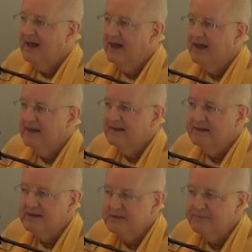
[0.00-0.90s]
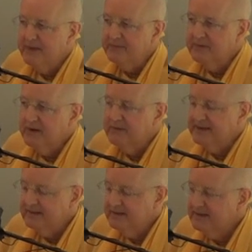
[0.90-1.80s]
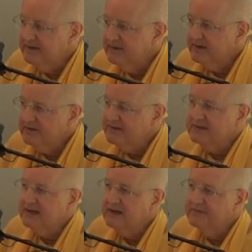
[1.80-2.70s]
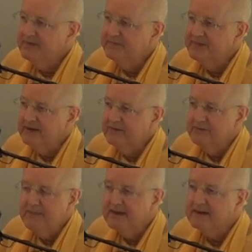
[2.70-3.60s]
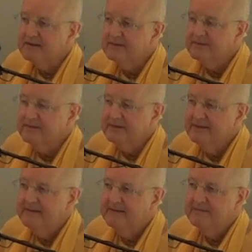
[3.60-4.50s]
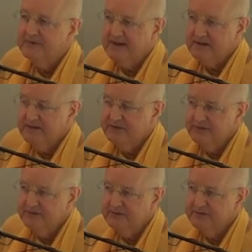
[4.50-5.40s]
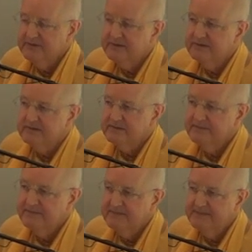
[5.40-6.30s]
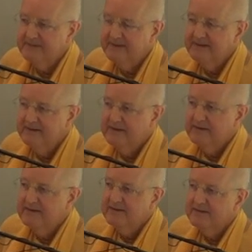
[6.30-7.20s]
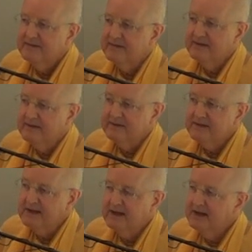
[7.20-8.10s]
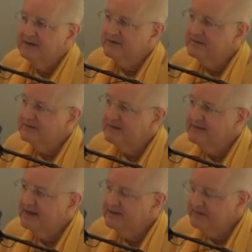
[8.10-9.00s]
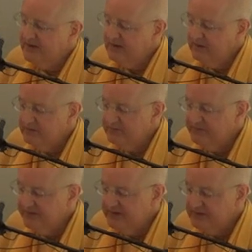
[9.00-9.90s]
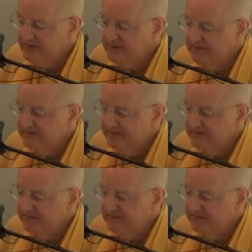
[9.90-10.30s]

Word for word: And lots of people going into that direction. Aside from you know medical practitioners, there's uh, psychiatrists and that, that whole profession.